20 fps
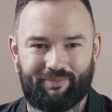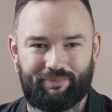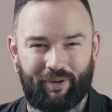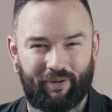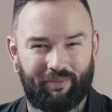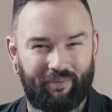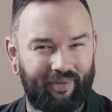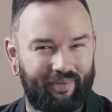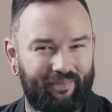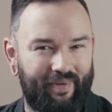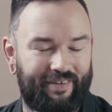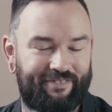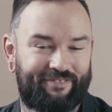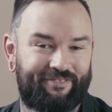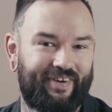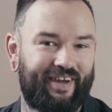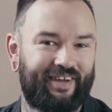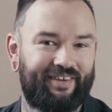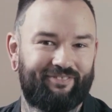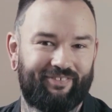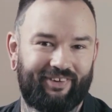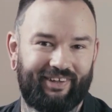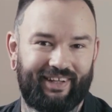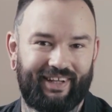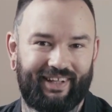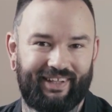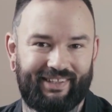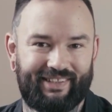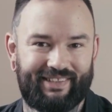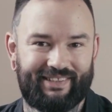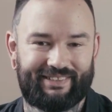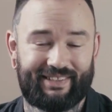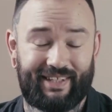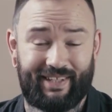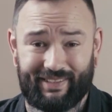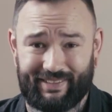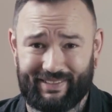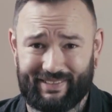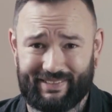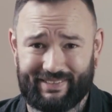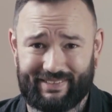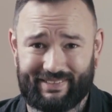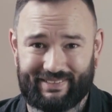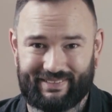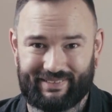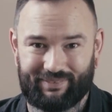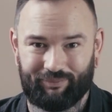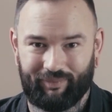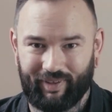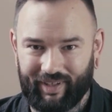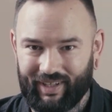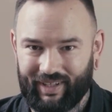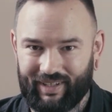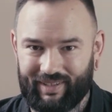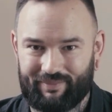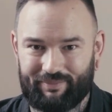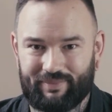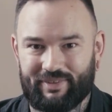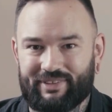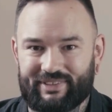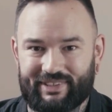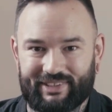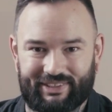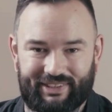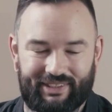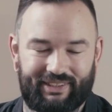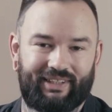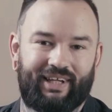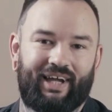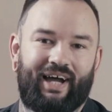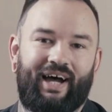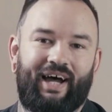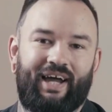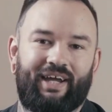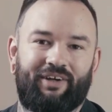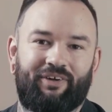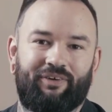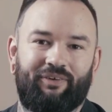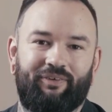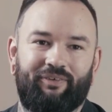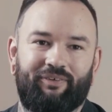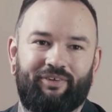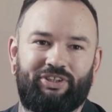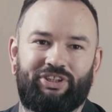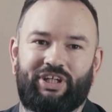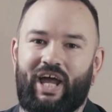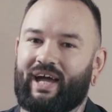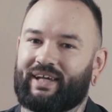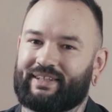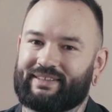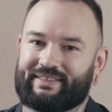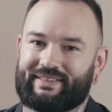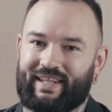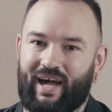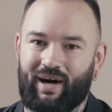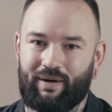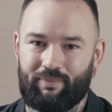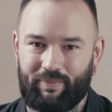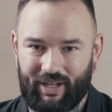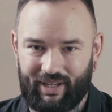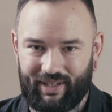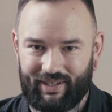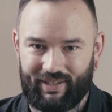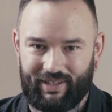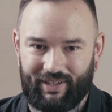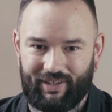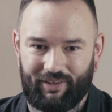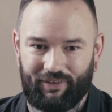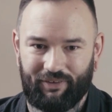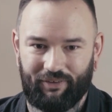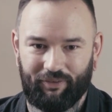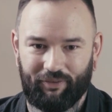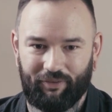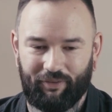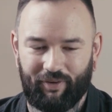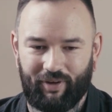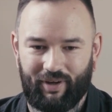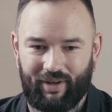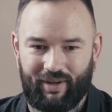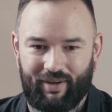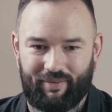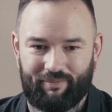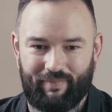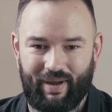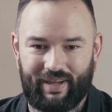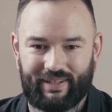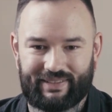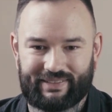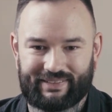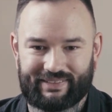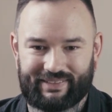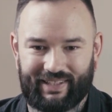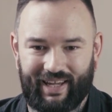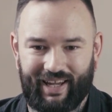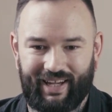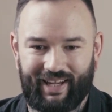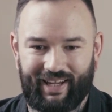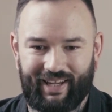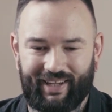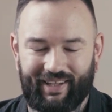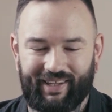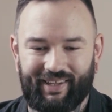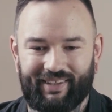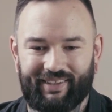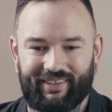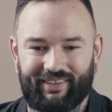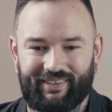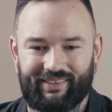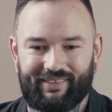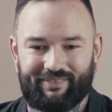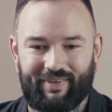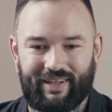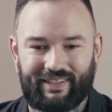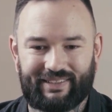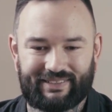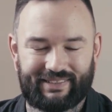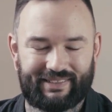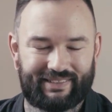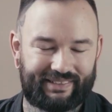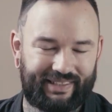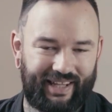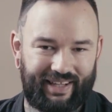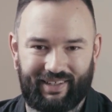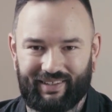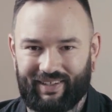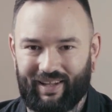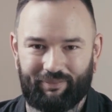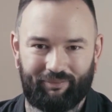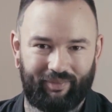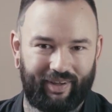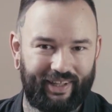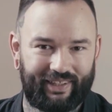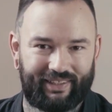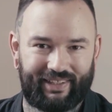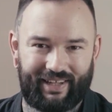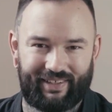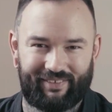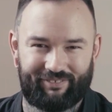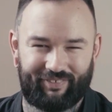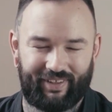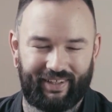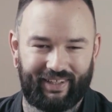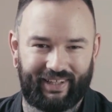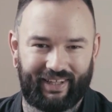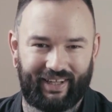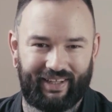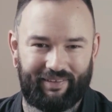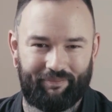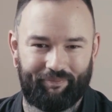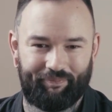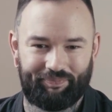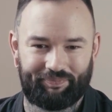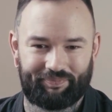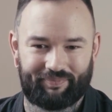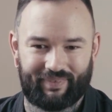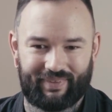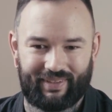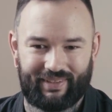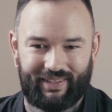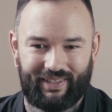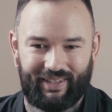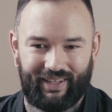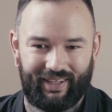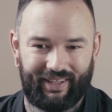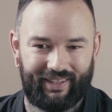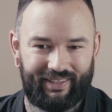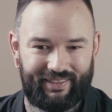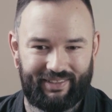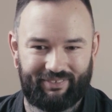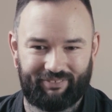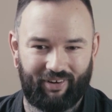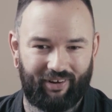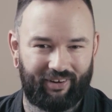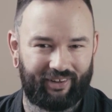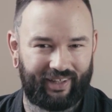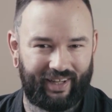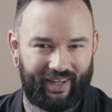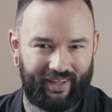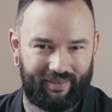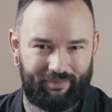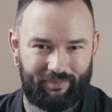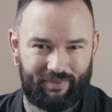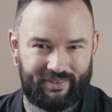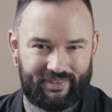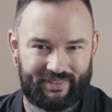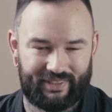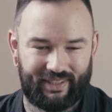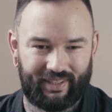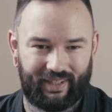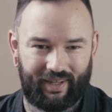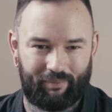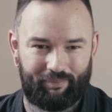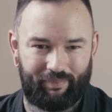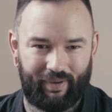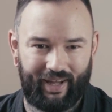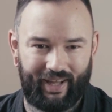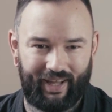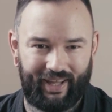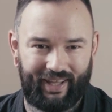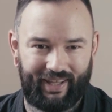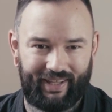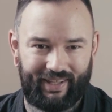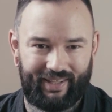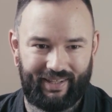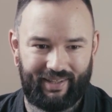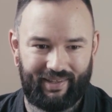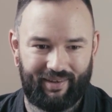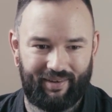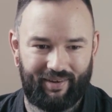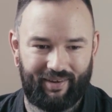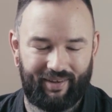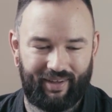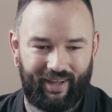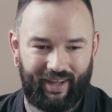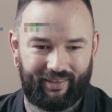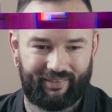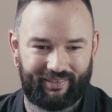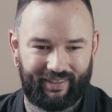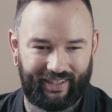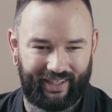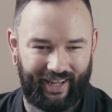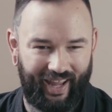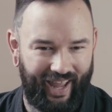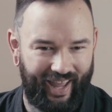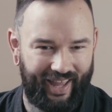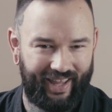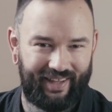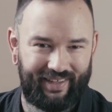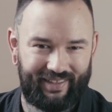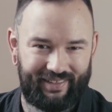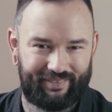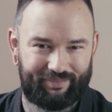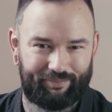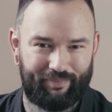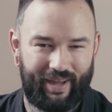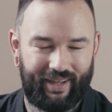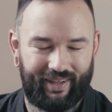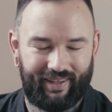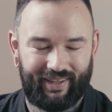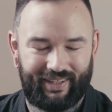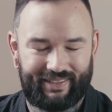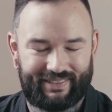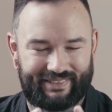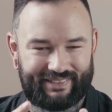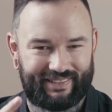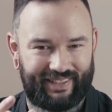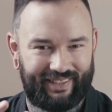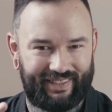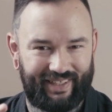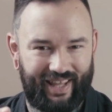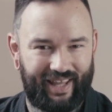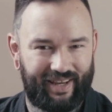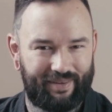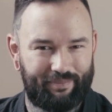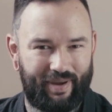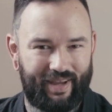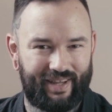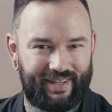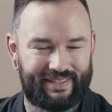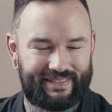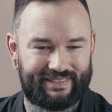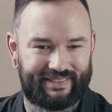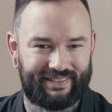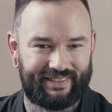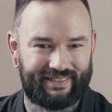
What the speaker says: probably my favorite is this weird musician guy called Jack Stauber, who makes this kind of like weird kind of like indie rock kind of music, but he like hand makes and animates